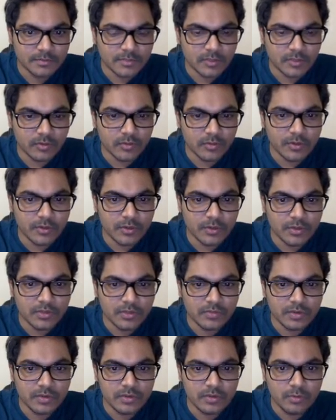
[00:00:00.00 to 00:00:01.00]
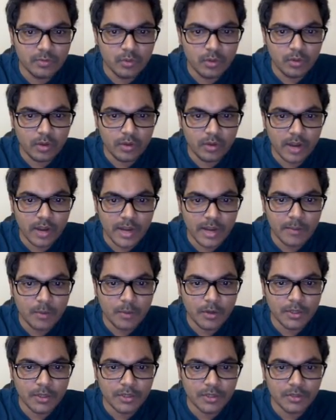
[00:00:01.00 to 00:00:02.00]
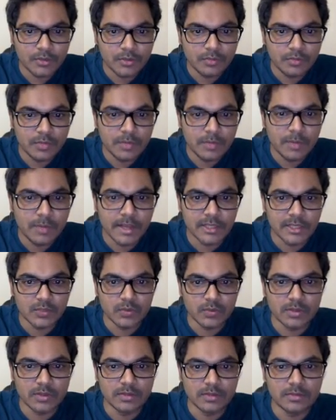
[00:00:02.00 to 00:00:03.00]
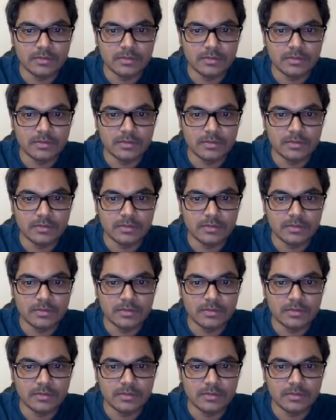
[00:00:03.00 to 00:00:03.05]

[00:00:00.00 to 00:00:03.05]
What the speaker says: what we do is we'll move our high pointer to mid -1.